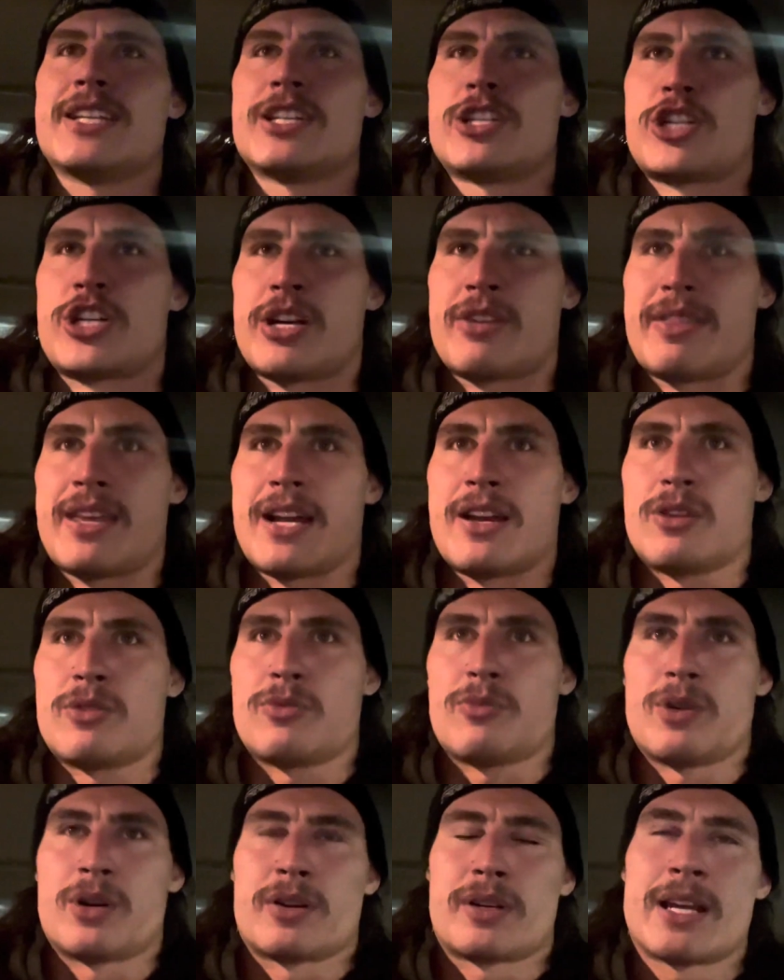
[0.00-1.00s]
share that
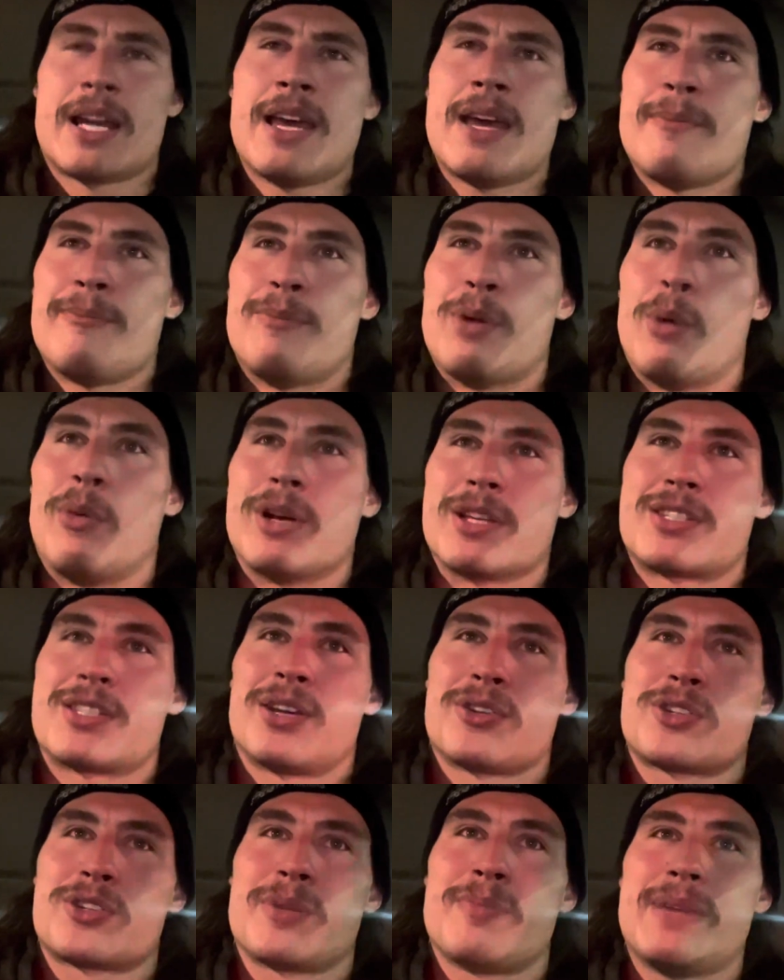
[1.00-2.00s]
artwork. But what
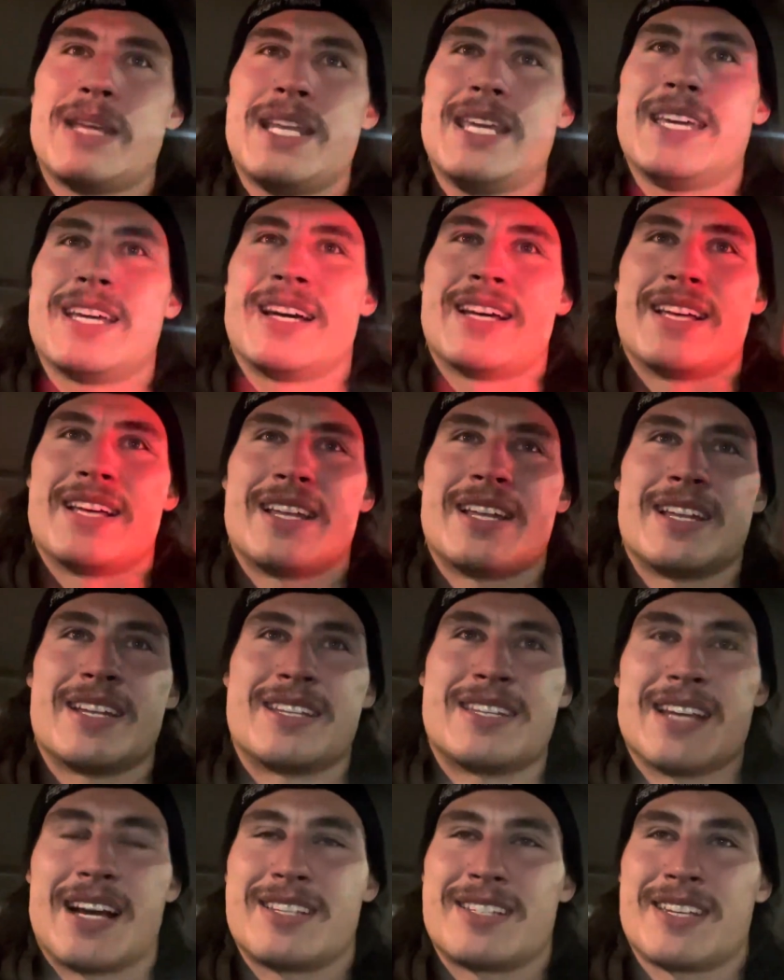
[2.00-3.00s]
social media
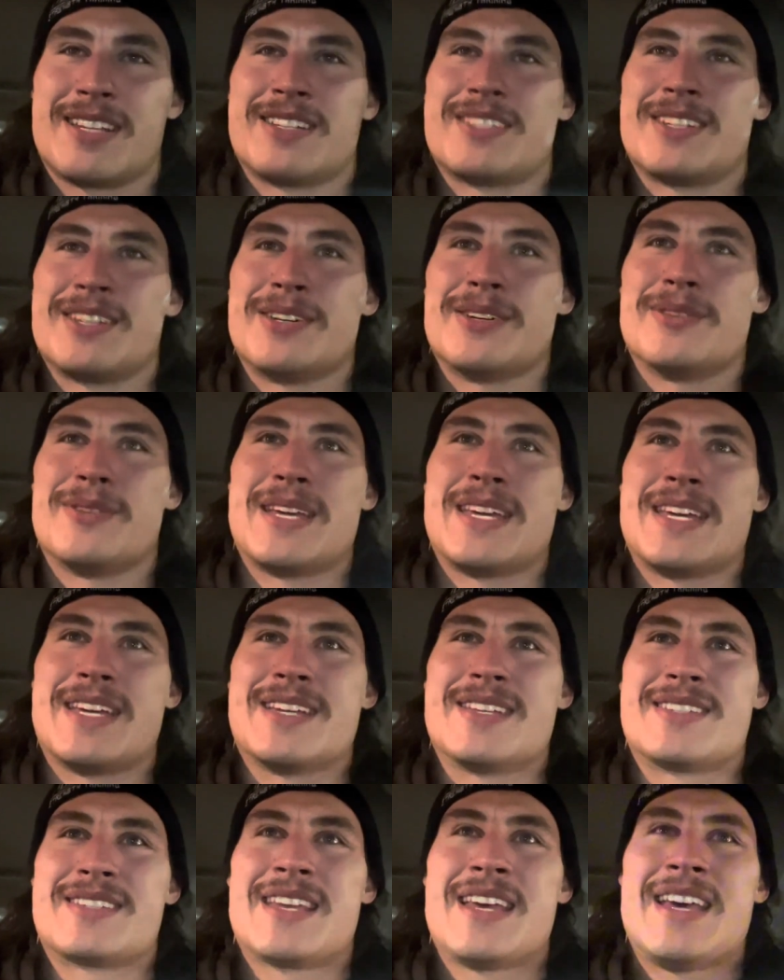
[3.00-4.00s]
doesn't do
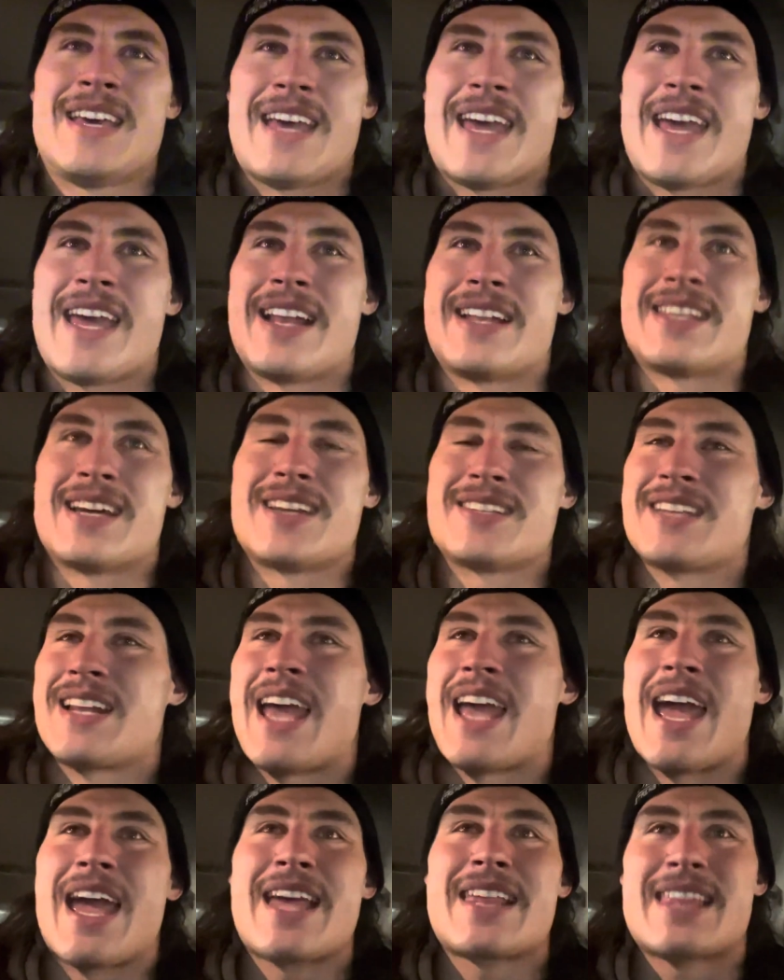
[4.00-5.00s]
is it doesn't
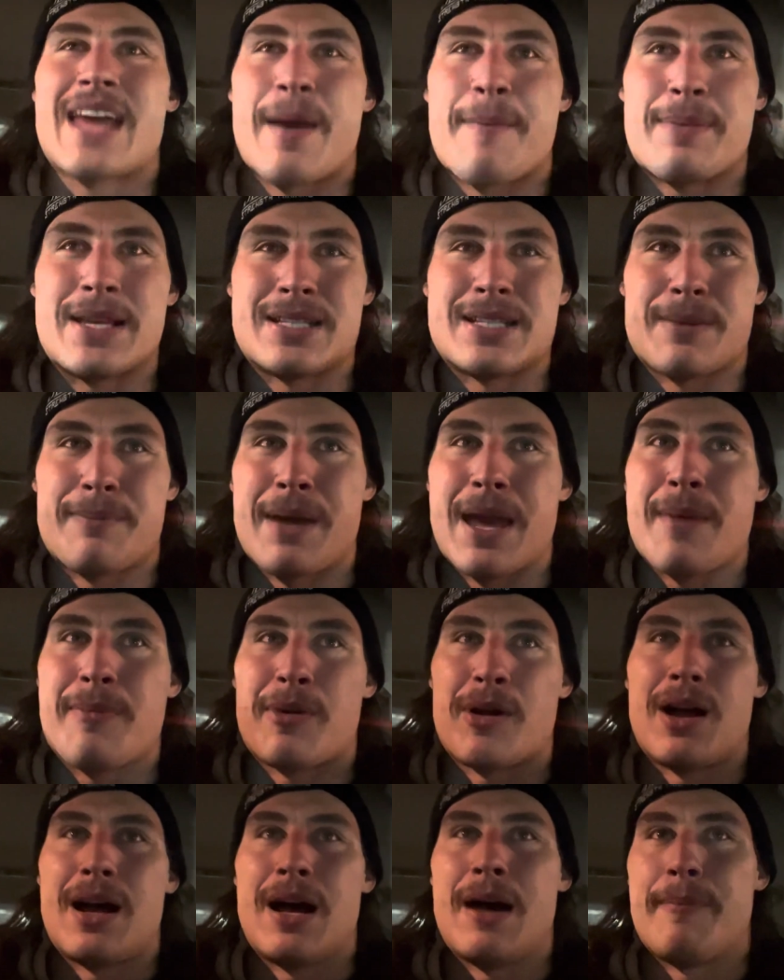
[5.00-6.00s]
hang that piece of
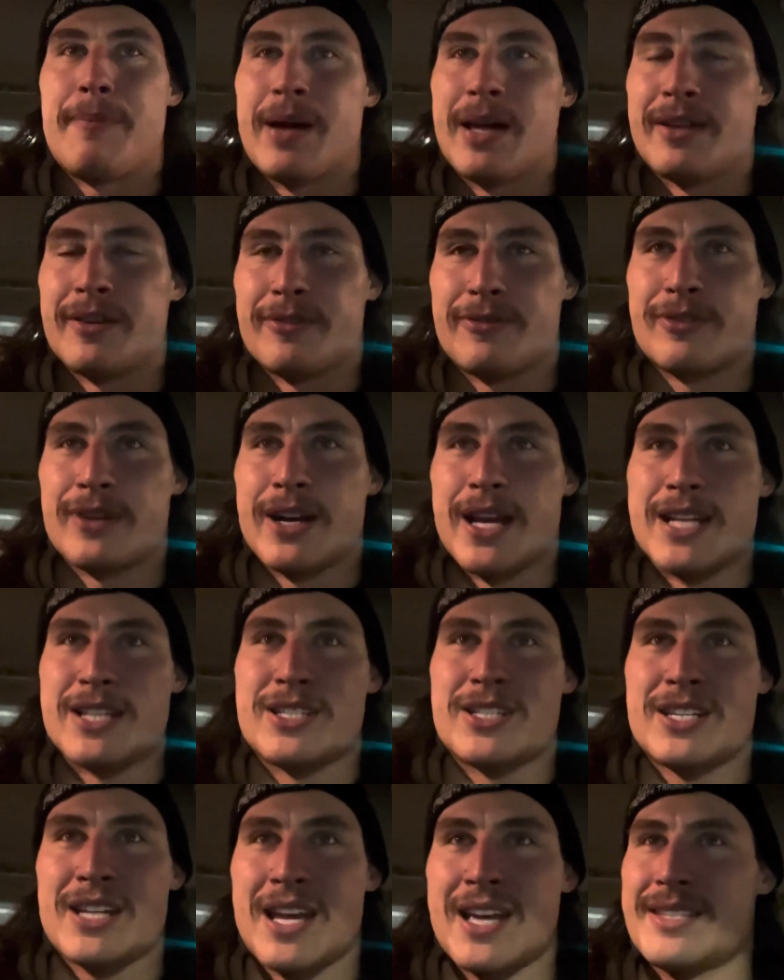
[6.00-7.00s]
paper up on the
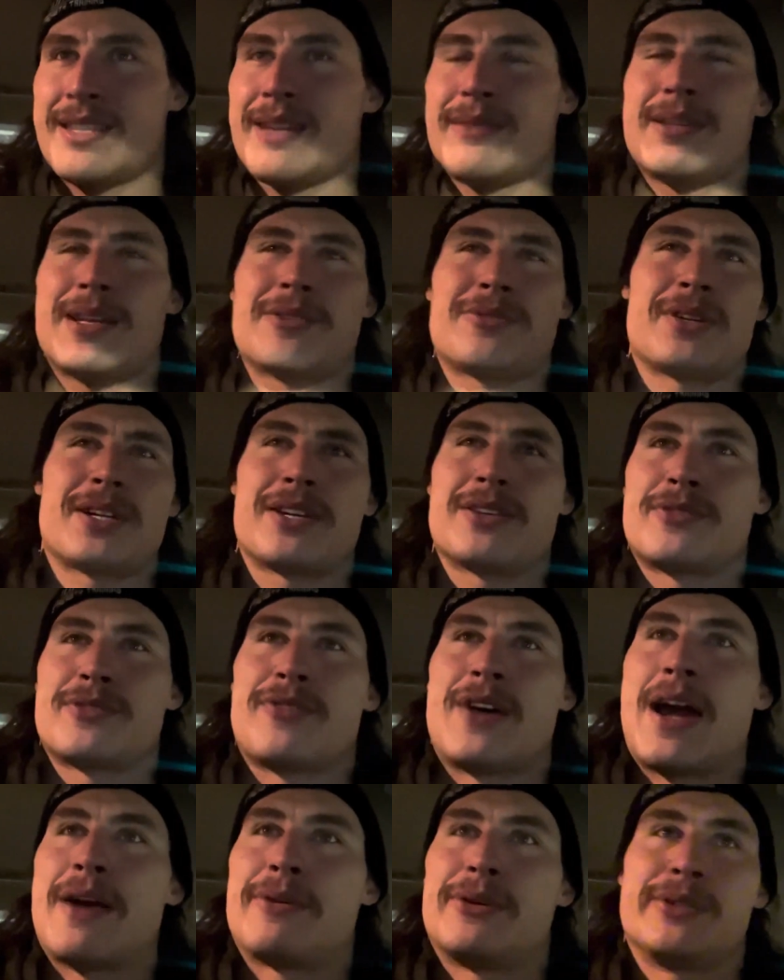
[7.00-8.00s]
fridge. And sometimes when it goes
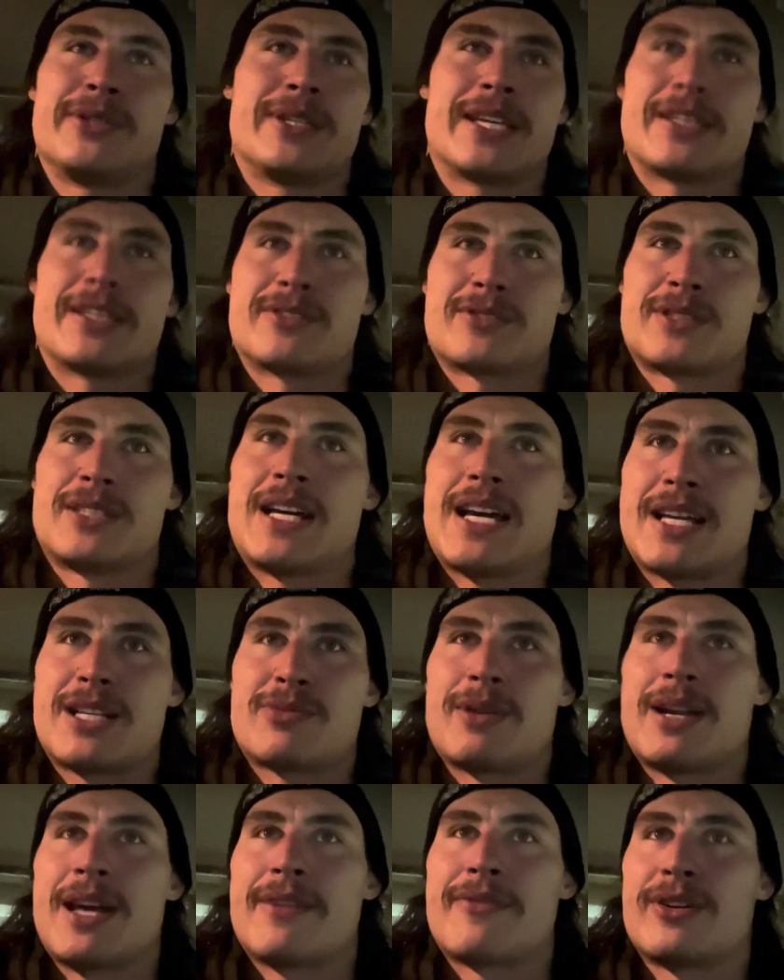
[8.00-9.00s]
viral, you get those likes,
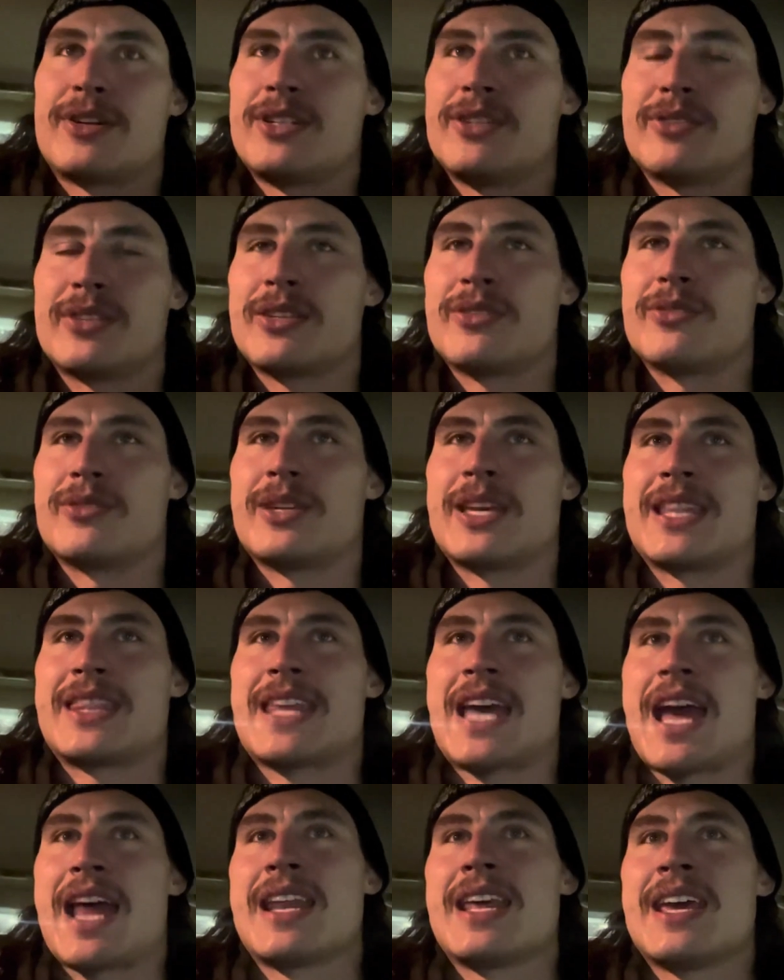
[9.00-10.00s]
whatever, you get
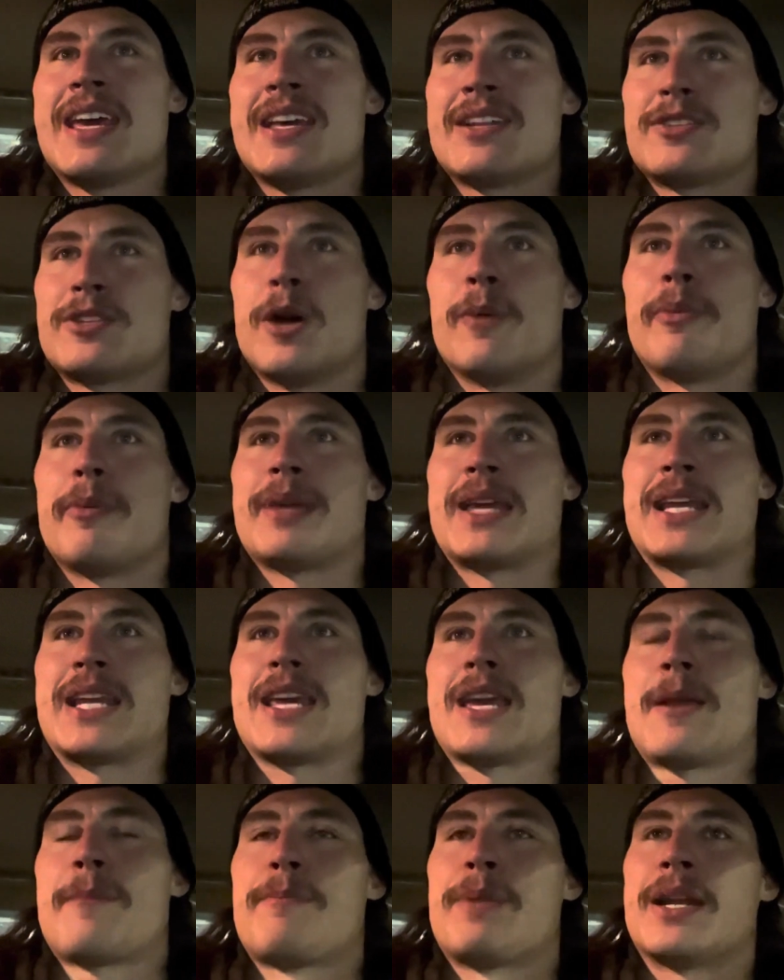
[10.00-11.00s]
that dopamine
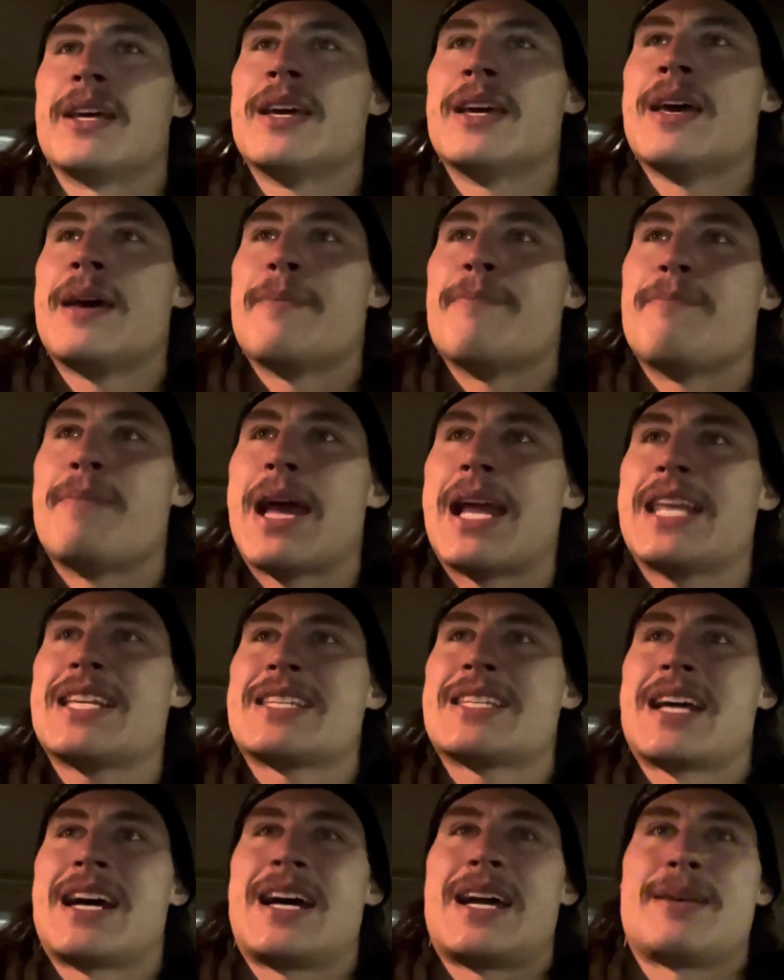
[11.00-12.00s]
hit. But many
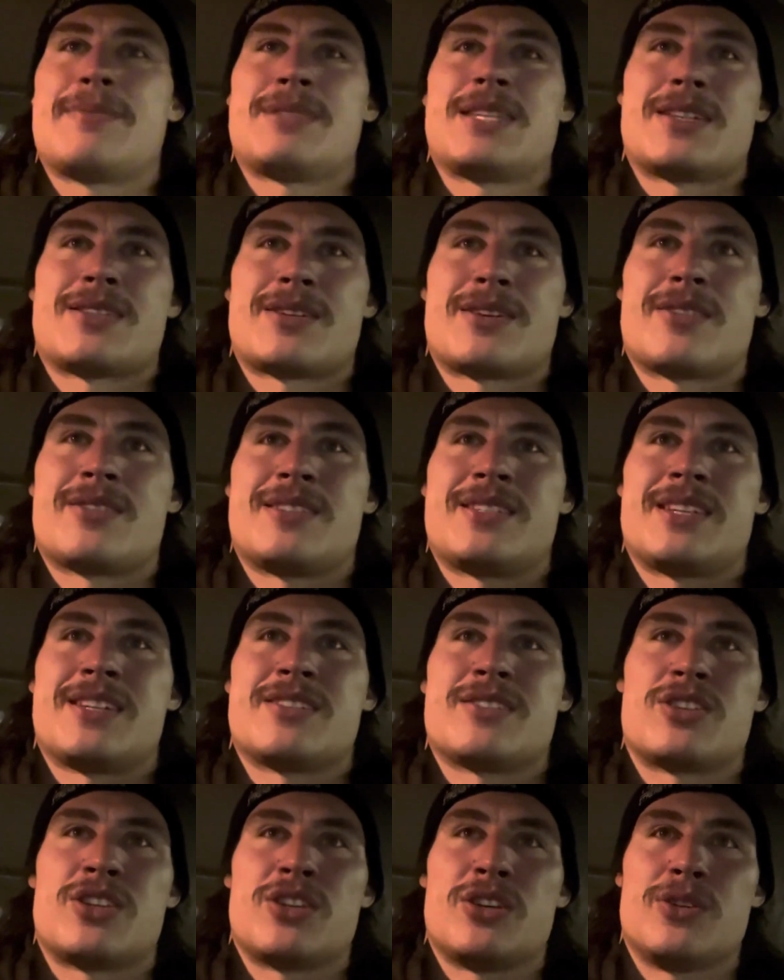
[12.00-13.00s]
times it turns
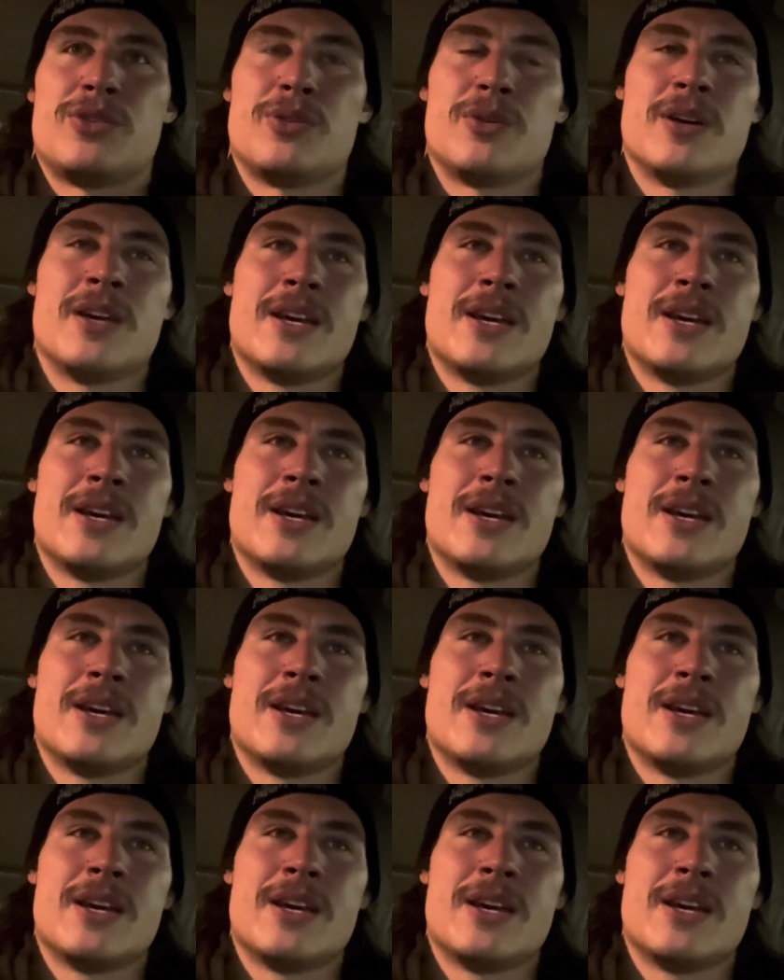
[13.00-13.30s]
into